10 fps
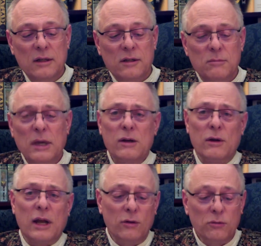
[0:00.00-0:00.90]
the manor
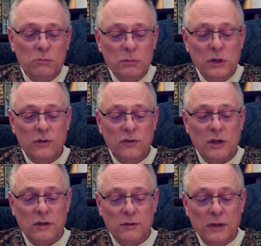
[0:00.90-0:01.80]
house burst
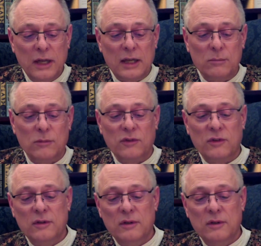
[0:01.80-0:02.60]
into flames.